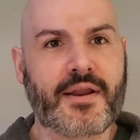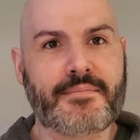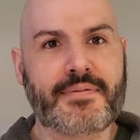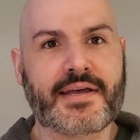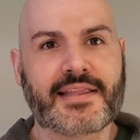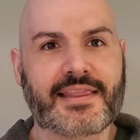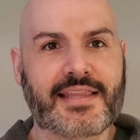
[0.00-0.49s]
a
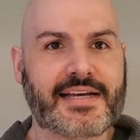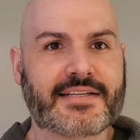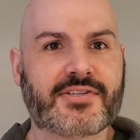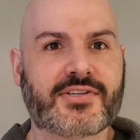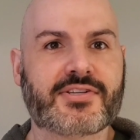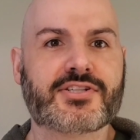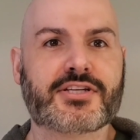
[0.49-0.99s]
bit
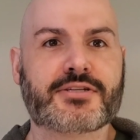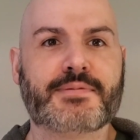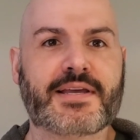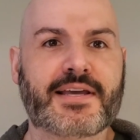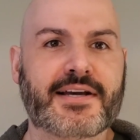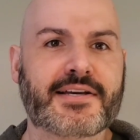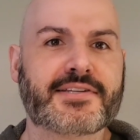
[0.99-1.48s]
less just
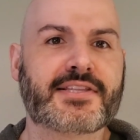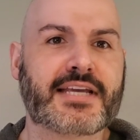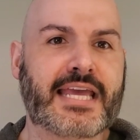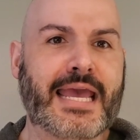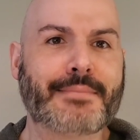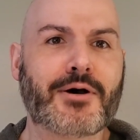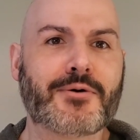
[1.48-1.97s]
because the
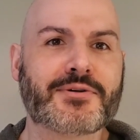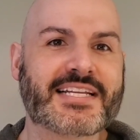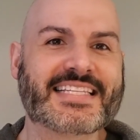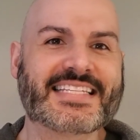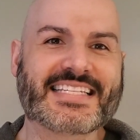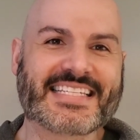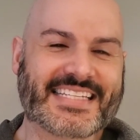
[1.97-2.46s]
camo
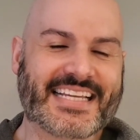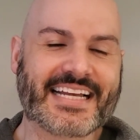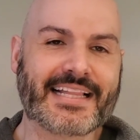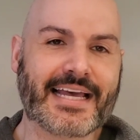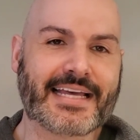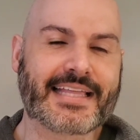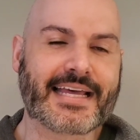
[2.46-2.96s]
didn't
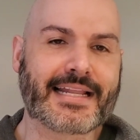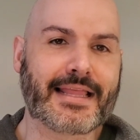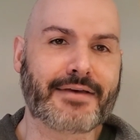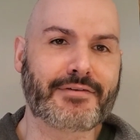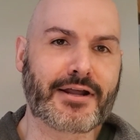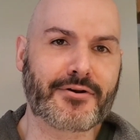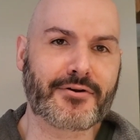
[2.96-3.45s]
sell at that
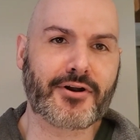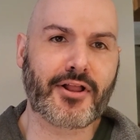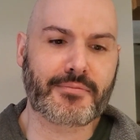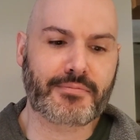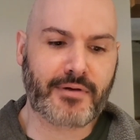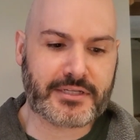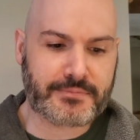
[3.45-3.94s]

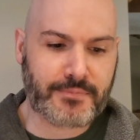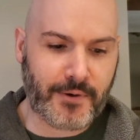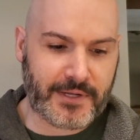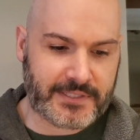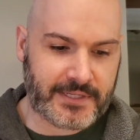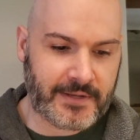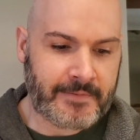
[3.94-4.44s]
$1,100 price
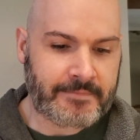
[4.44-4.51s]
point.